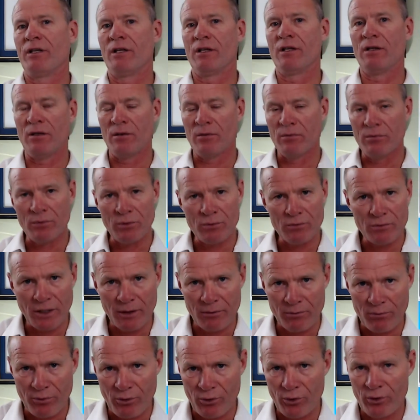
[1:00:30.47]
It'll
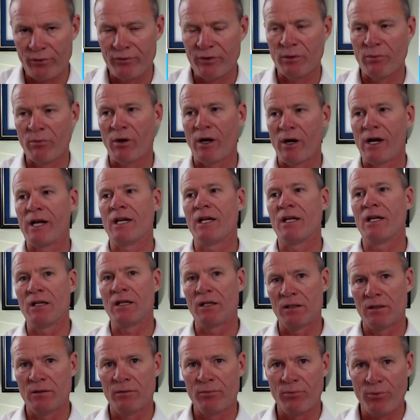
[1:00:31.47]
improve your braking,
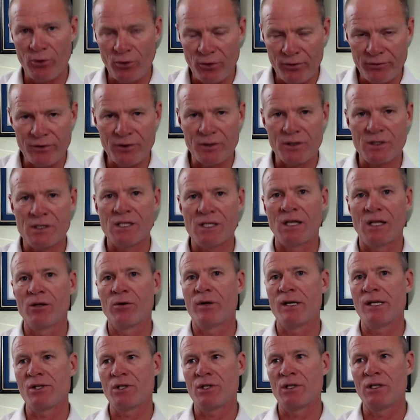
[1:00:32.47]
it'll improve your
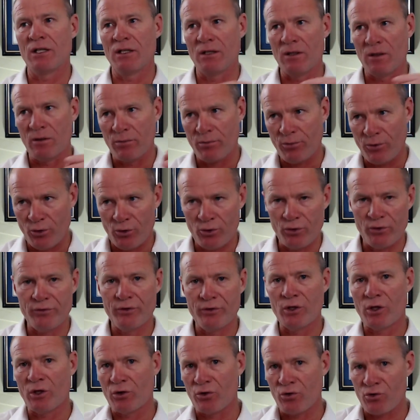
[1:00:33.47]
acceleration, it'll improve
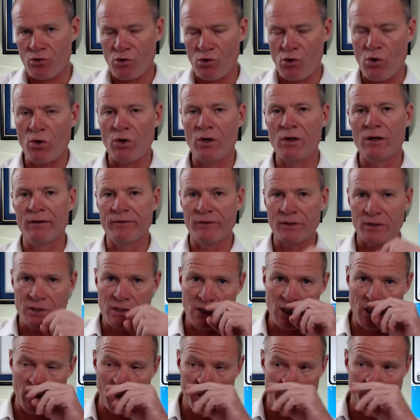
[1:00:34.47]
your control of the
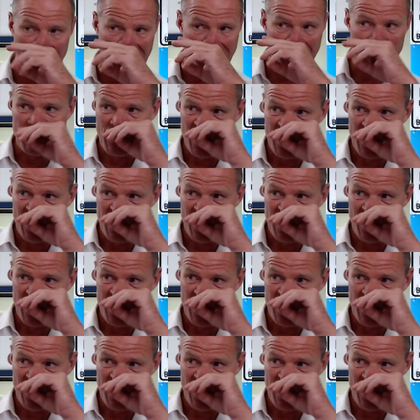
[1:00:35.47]
steering wheel.